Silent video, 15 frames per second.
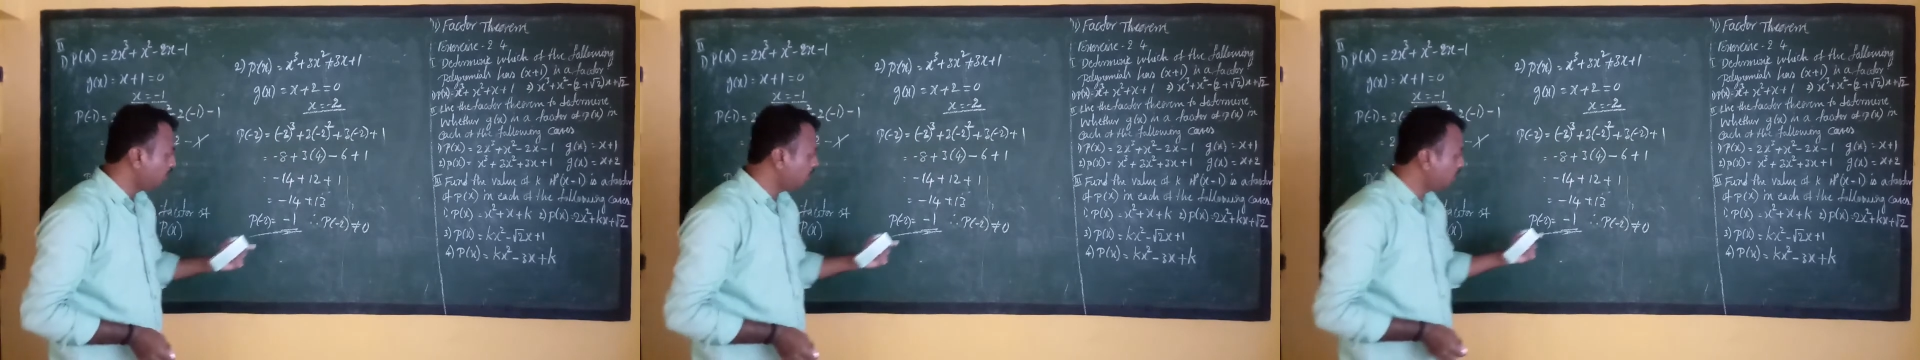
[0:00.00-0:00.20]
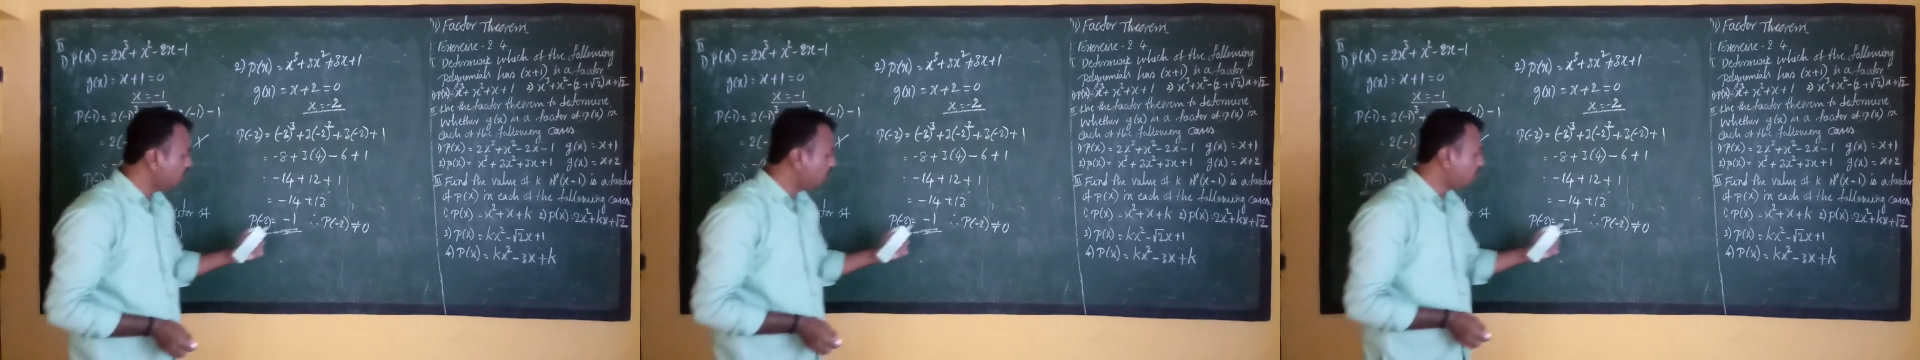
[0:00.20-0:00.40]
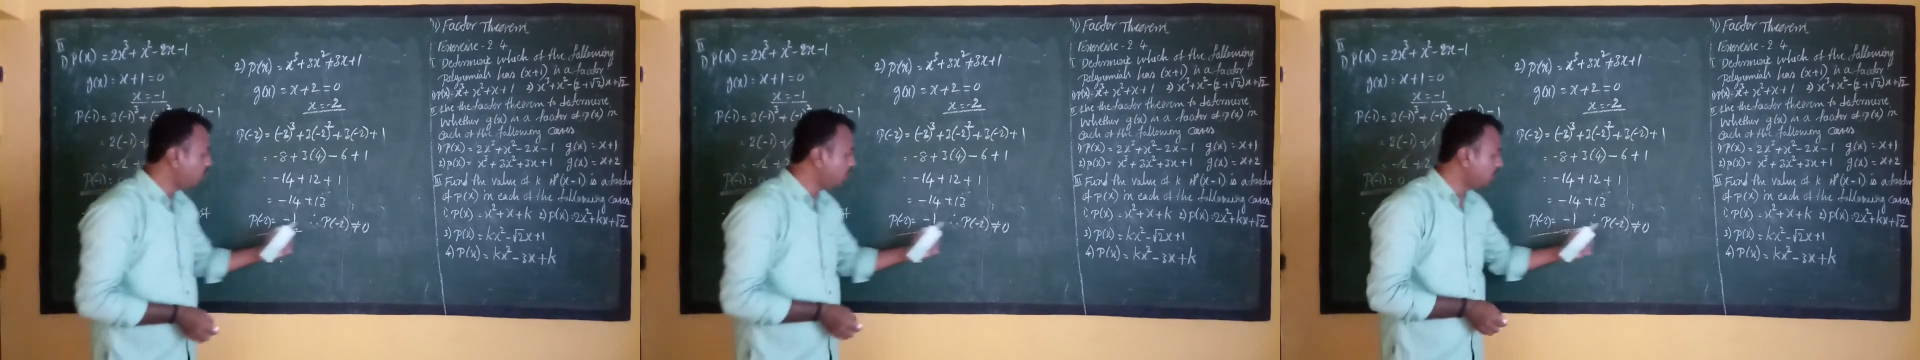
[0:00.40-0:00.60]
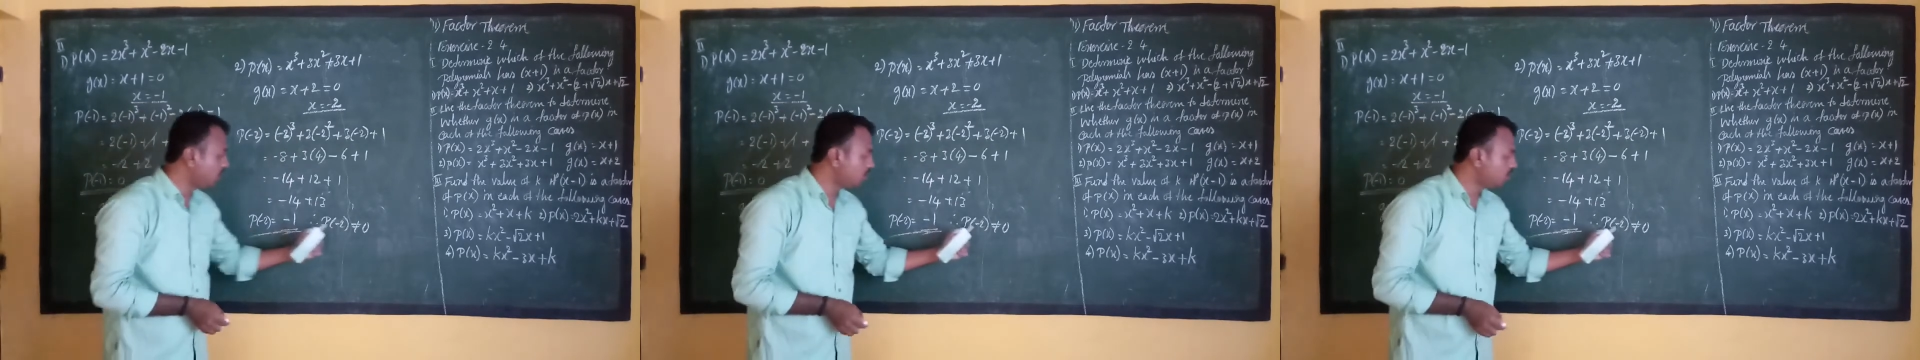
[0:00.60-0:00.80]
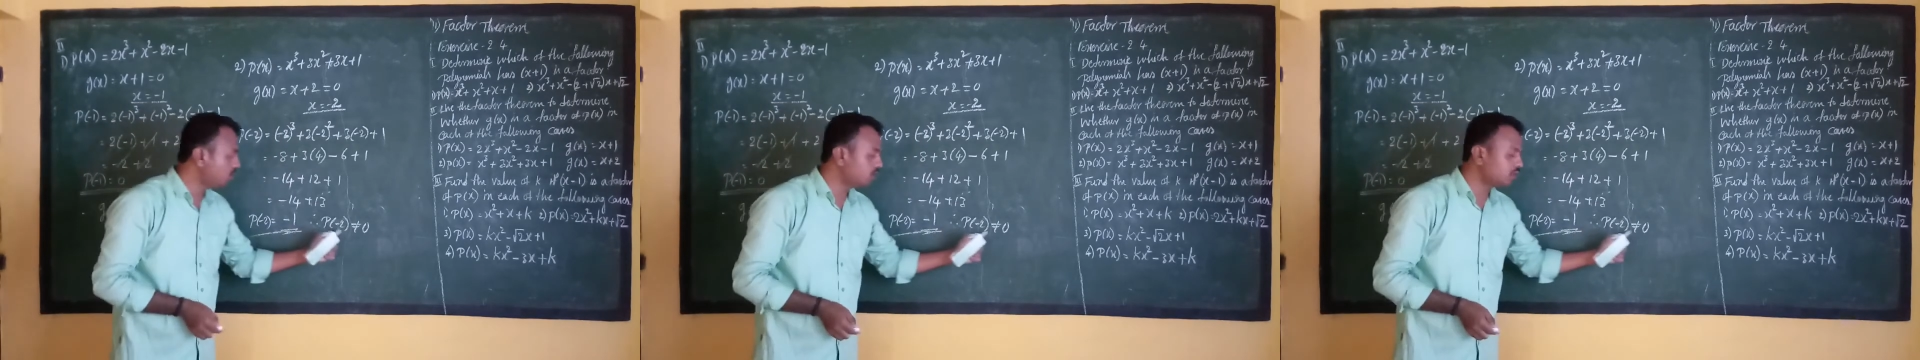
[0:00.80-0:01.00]
P of
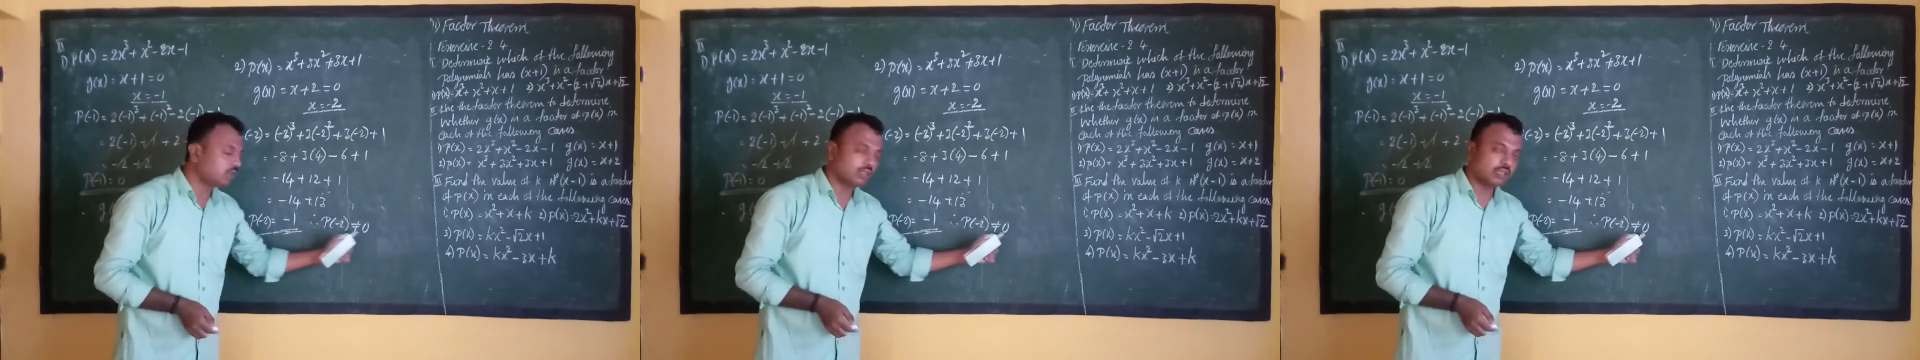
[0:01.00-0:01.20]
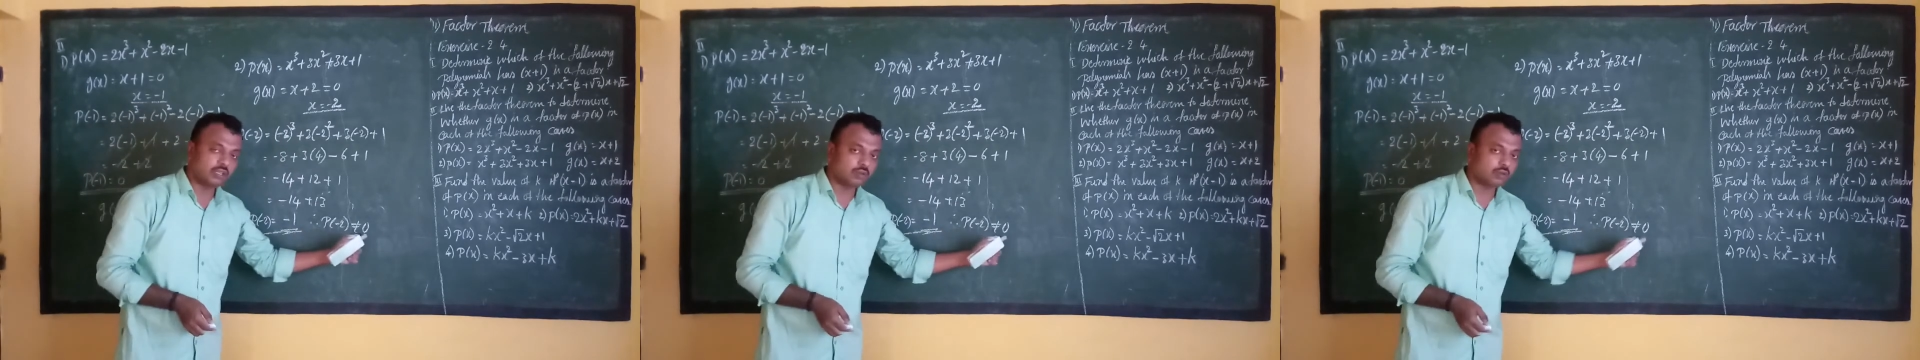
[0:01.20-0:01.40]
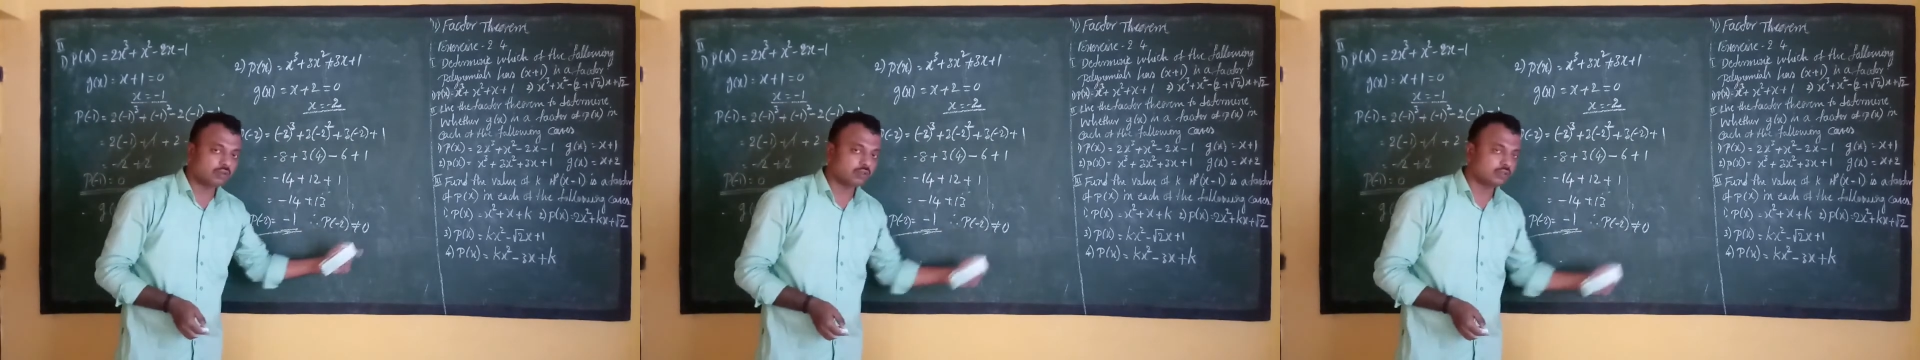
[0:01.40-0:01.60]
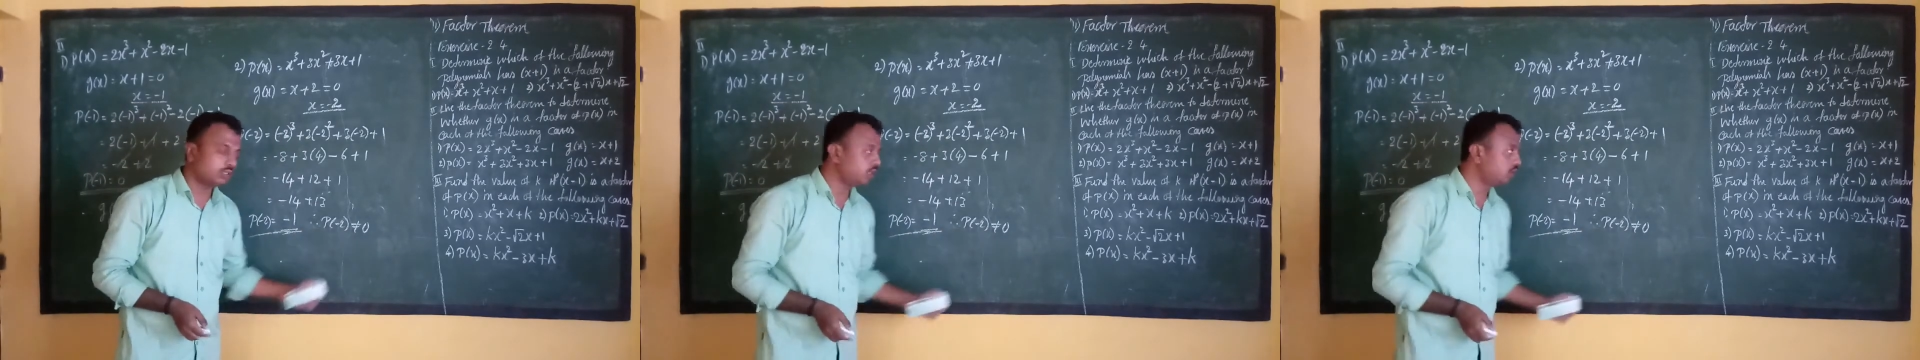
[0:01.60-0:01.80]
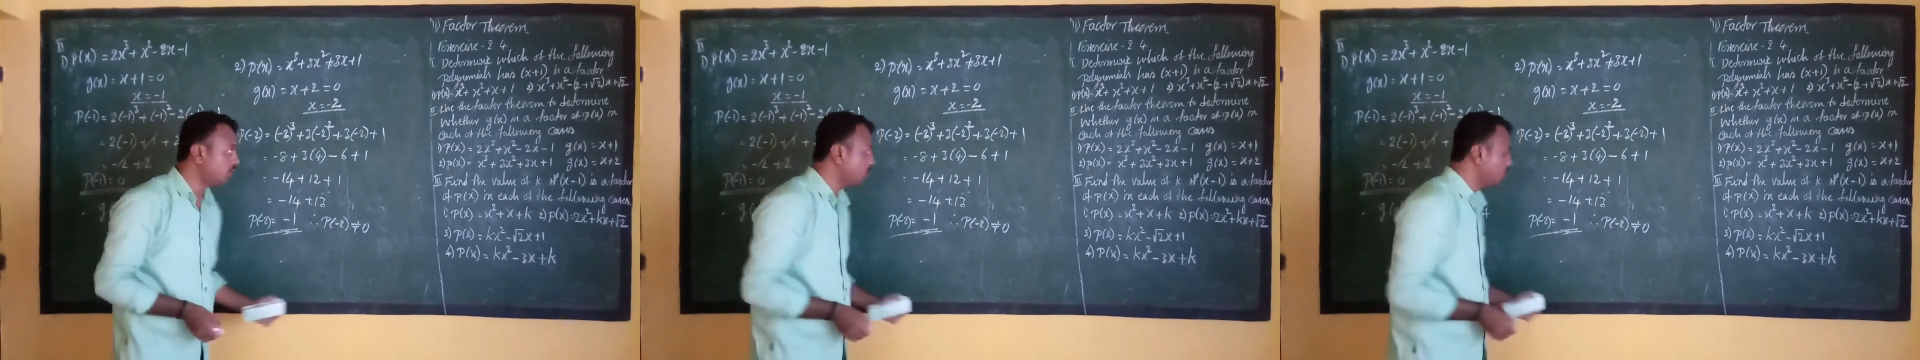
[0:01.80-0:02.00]
minus 2 is not equal to
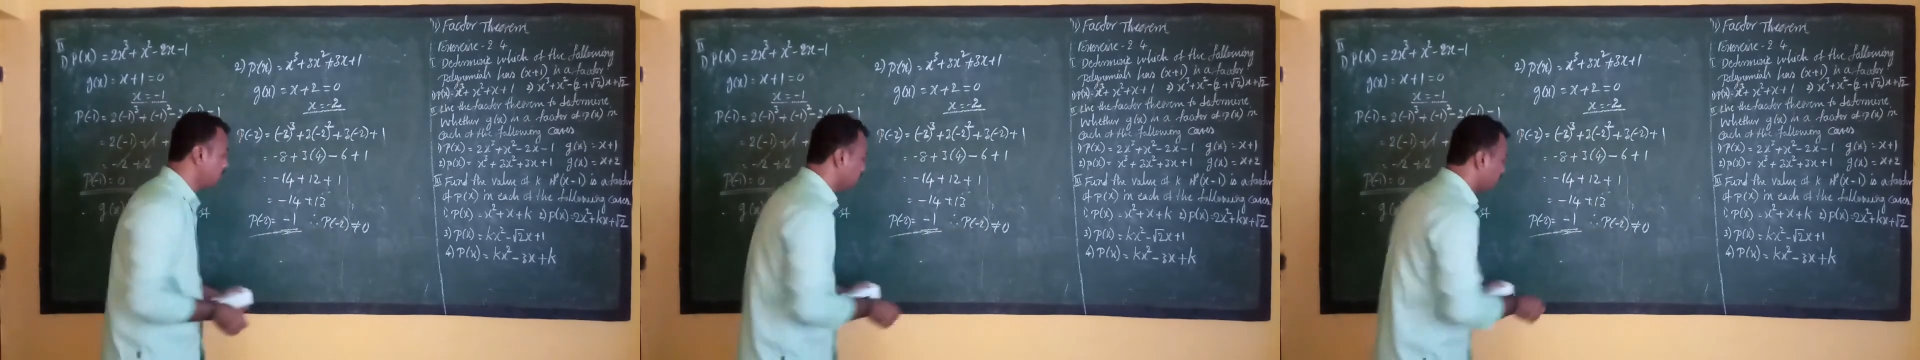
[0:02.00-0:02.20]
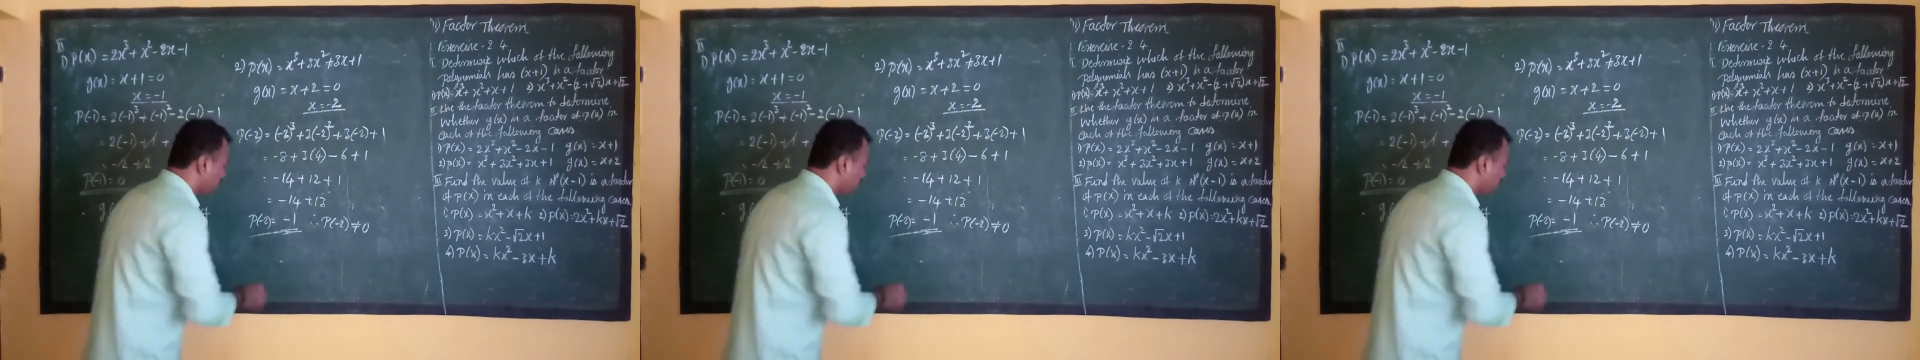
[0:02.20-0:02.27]
0,